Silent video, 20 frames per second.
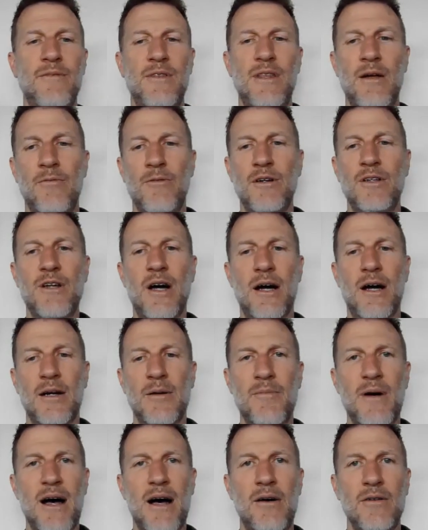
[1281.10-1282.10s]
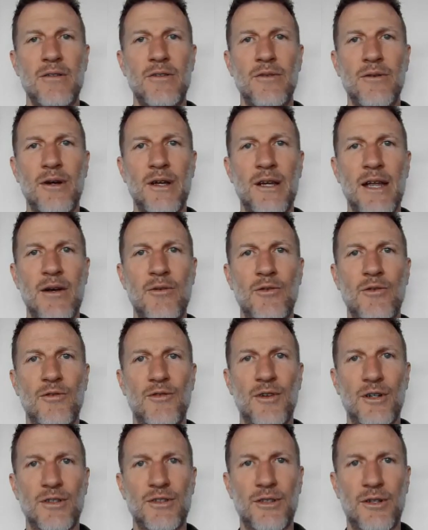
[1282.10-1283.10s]
then we talk about doing a
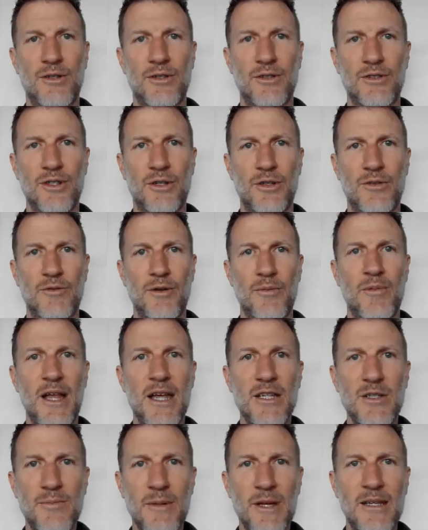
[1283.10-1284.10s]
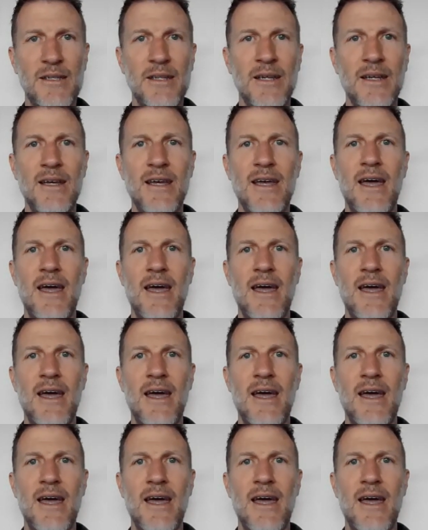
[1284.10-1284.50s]
reverse total shoulder replacement,